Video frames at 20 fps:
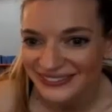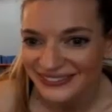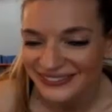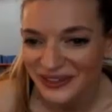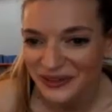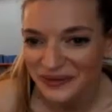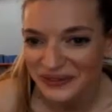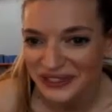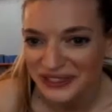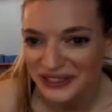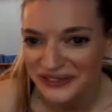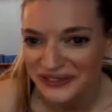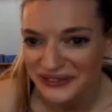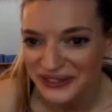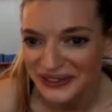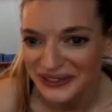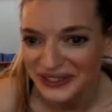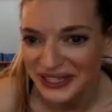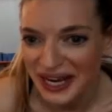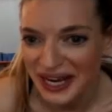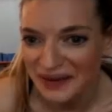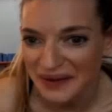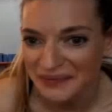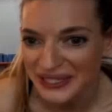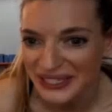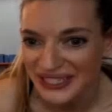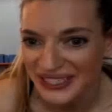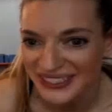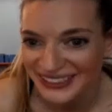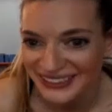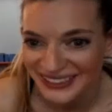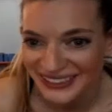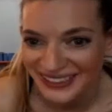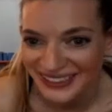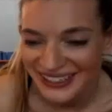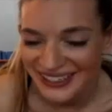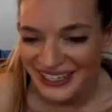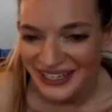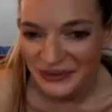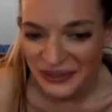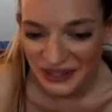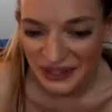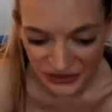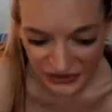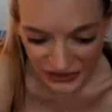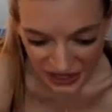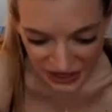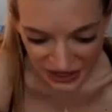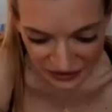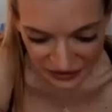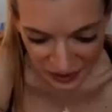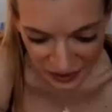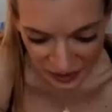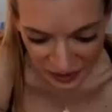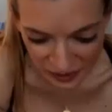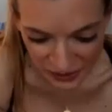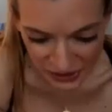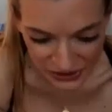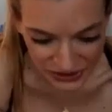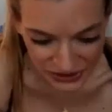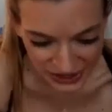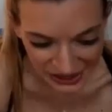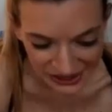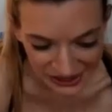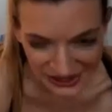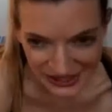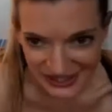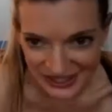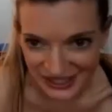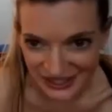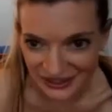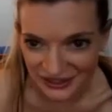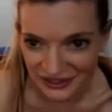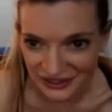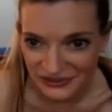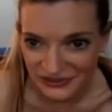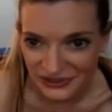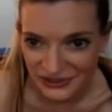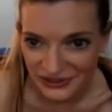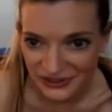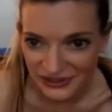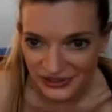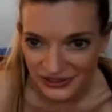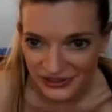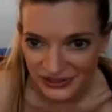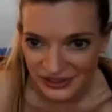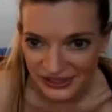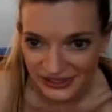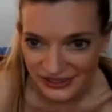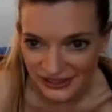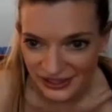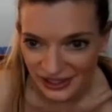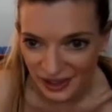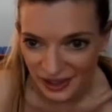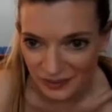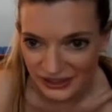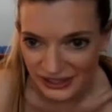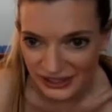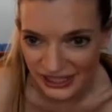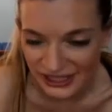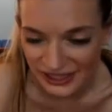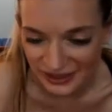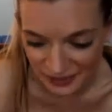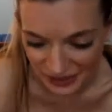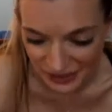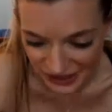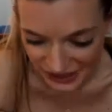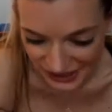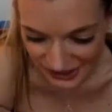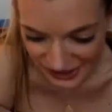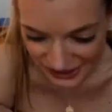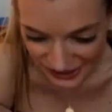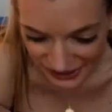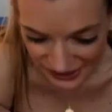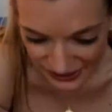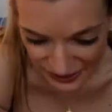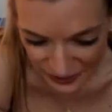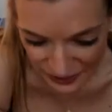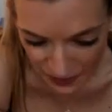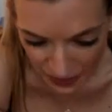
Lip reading: Hopefully you feel happy. Well done for pushing yourselves to this complicated posture.